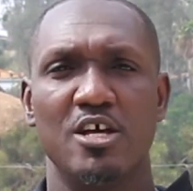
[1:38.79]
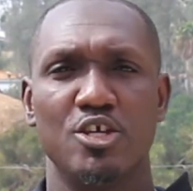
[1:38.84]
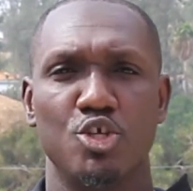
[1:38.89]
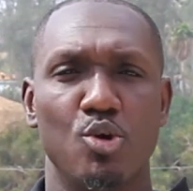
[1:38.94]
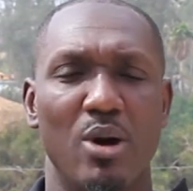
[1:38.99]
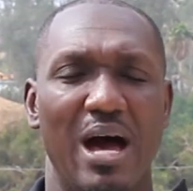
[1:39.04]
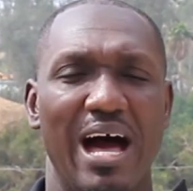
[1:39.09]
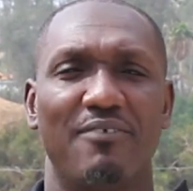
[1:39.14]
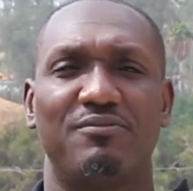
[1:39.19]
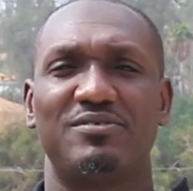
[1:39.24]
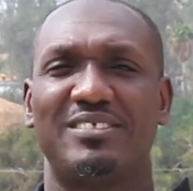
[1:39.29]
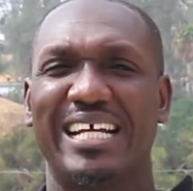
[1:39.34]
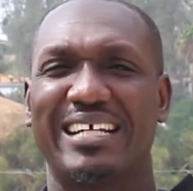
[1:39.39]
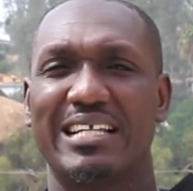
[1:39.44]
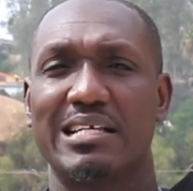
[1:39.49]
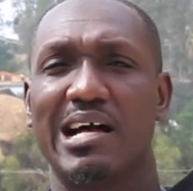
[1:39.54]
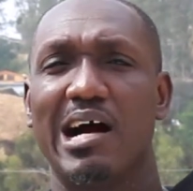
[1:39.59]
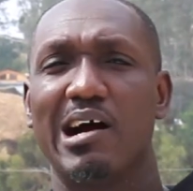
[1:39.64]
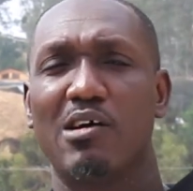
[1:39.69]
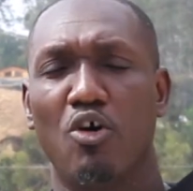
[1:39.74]
you have
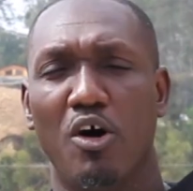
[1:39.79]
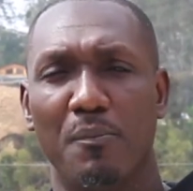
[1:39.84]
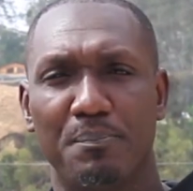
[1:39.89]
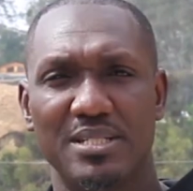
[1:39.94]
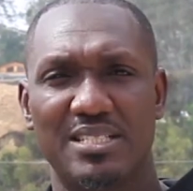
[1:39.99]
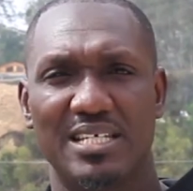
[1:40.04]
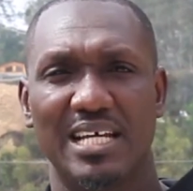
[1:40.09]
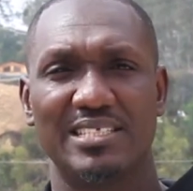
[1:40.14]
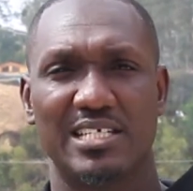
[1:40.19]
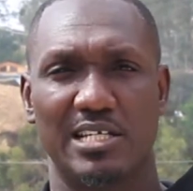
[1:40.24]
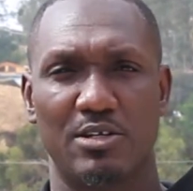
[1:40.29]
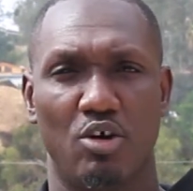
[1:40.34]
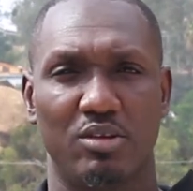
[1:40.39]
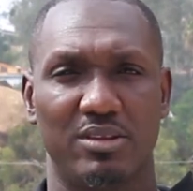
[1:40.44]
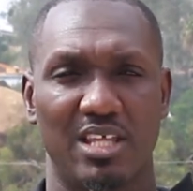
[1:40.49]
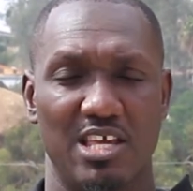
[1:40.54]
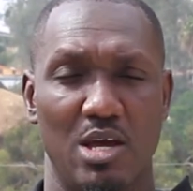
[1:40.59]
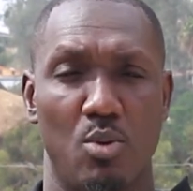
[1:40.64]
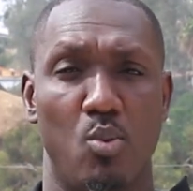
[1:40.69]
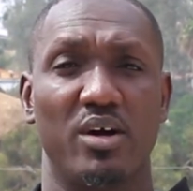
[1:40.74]
technical competence and all
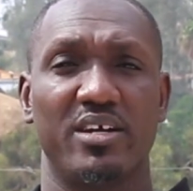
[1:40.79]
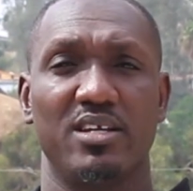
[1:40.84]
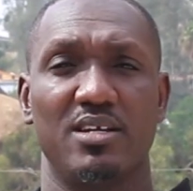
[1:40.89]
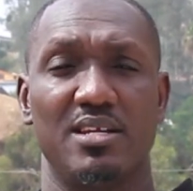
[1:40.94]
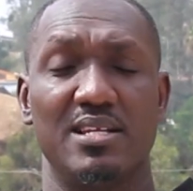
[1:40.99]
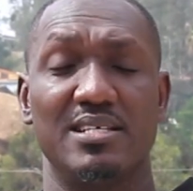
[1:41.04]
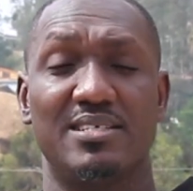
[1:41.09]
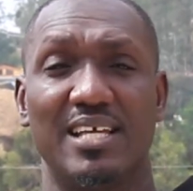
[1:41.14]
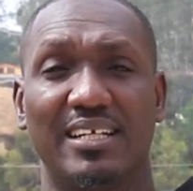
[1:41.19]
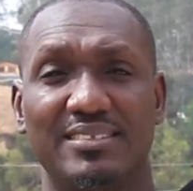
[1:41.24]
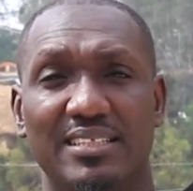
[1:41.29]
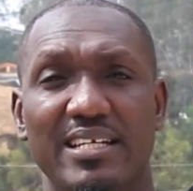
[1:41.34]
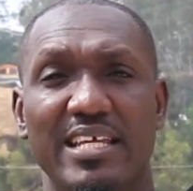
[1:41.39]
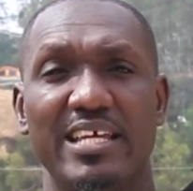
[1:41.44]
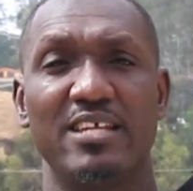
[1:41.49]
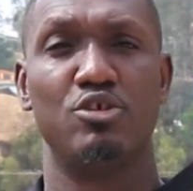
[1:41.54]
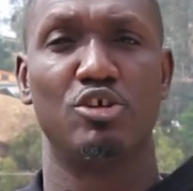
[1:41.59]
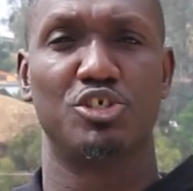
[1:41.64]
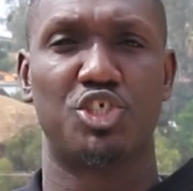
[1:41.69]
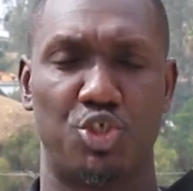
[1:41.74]
that, you're working in a certain
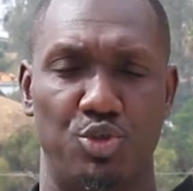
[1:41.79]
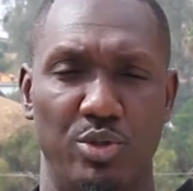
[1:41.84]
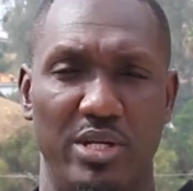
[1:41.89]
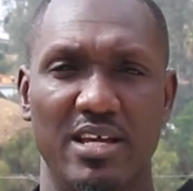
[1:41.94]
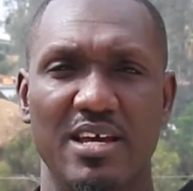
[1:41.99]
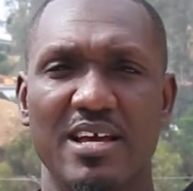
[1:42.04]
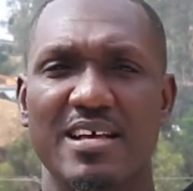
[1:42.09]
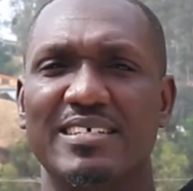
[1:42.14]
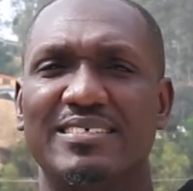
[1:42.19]
industry,